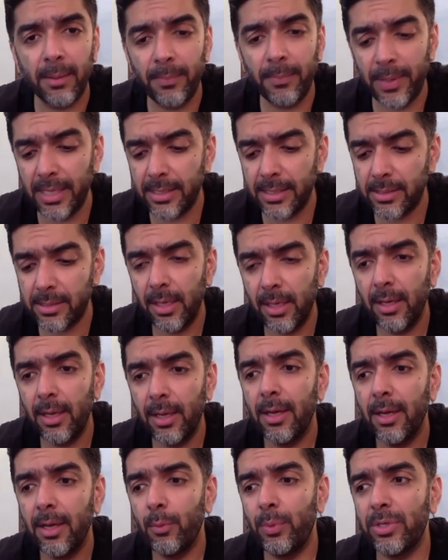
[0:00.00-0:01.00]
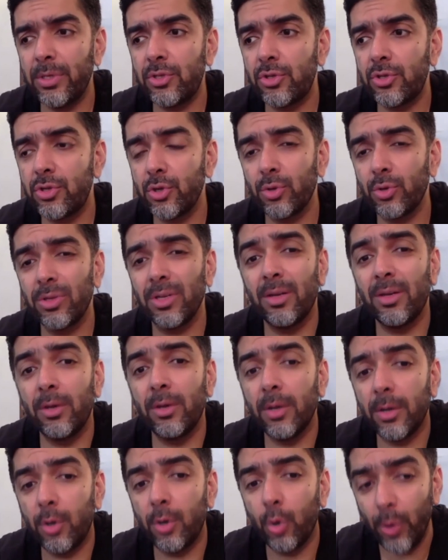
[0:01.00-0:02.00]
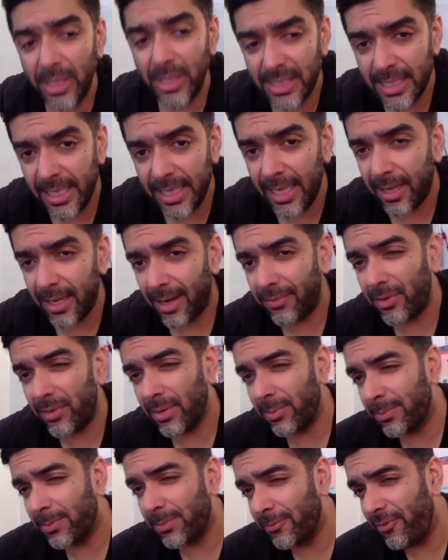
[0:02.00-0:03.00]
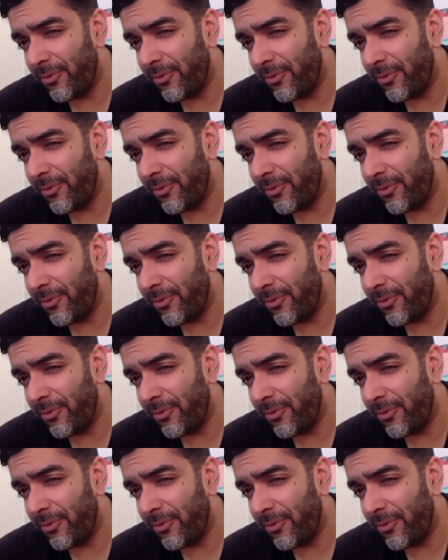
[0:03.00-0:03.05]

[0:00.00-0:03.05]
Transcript: companies, which so the lowest deal after